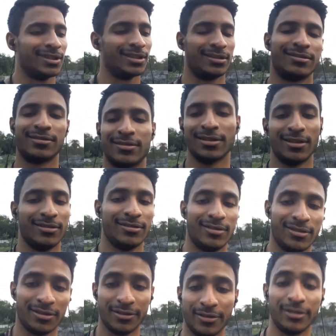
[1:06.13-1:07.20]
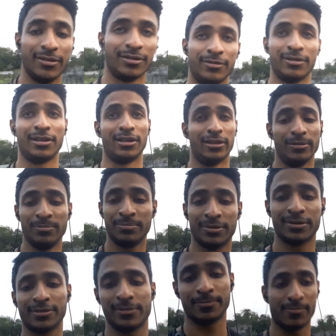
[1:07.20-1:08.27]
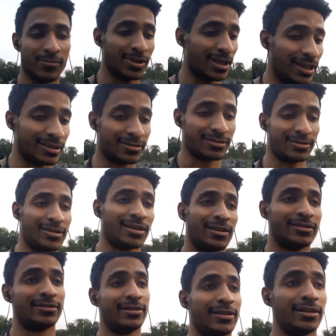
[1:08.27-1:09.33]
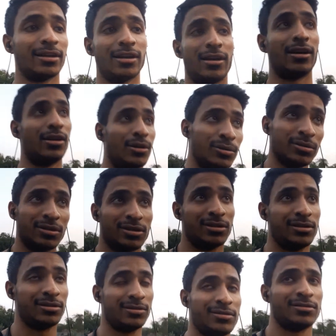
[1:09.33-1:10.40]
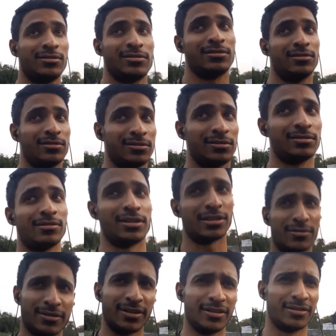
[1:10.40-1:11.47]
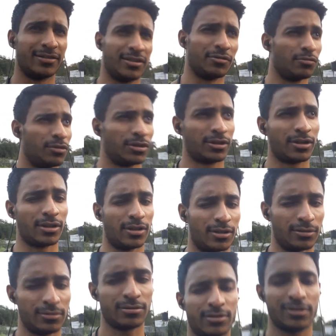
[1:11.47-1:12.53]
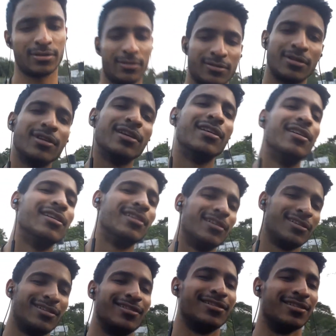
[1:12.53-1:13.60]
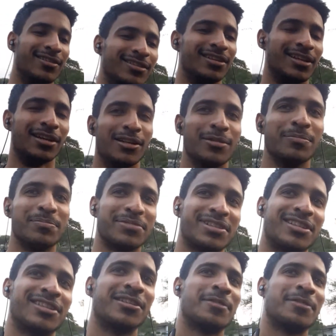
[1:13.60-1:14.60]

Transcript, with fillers: Exercising really helps. Exercising out, that's why they say working out, really helps.